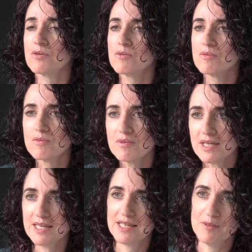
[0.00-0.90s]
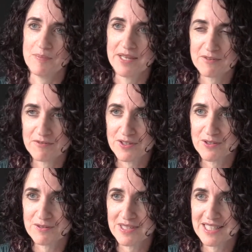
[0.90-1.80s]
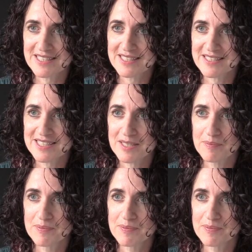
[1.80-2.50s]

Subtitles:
greatly benefit your relationship,